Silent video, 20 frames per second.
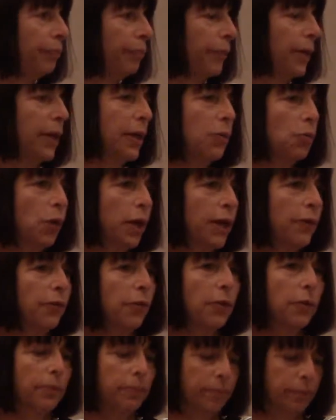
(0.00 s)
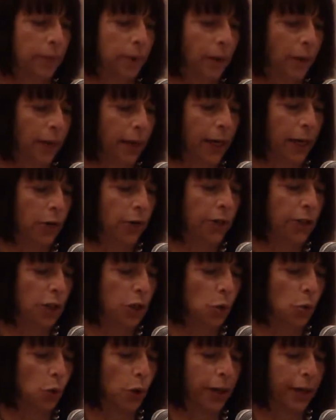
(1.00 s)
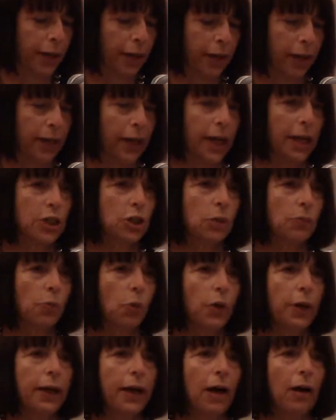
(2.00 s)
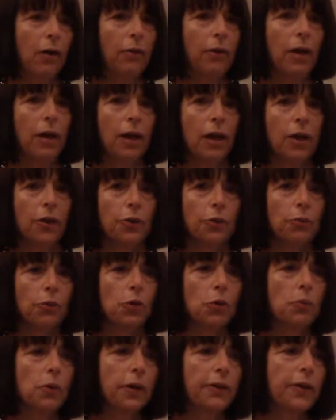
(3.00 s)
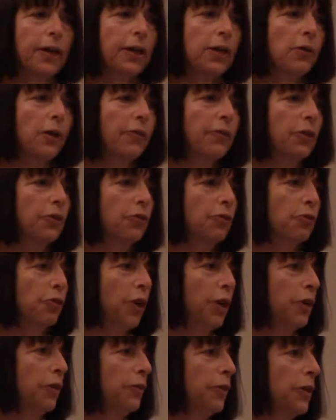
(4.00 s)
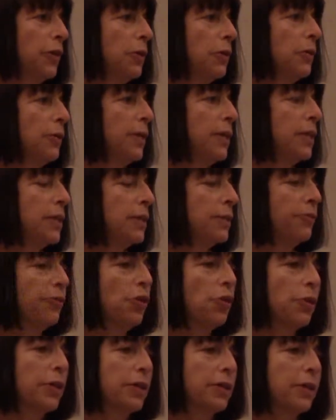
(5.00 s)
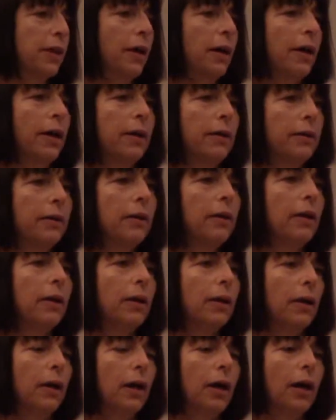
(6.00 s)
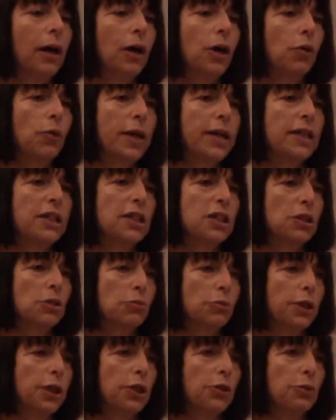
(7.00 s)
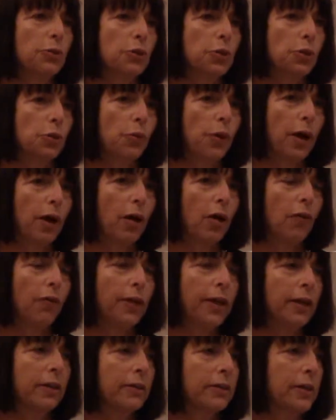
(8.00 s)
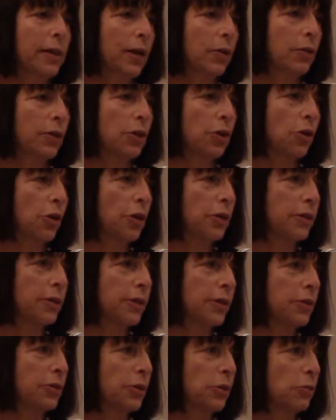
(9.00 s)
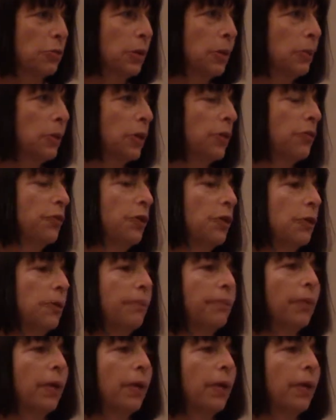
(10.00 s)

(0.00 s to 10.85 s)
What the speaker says: in whatever area you're working on. And I should point out, the rubric that you have in front of you is focused on grades 3 through 12 English language arts. There's a rubric for